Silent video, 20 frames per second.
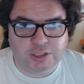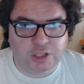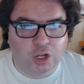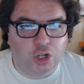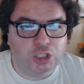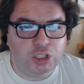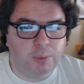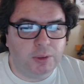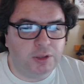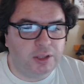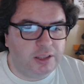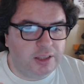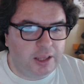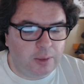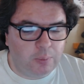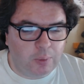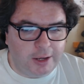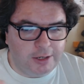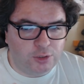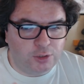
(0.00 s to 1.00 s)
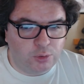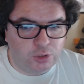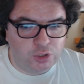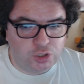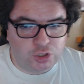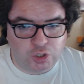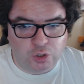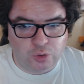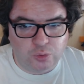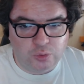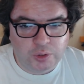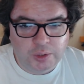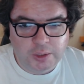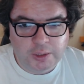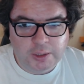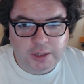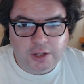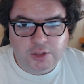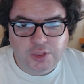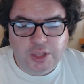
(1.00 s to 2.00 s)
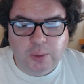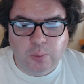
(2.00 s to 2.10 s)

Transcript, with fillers: Ultimately, they want you to show, they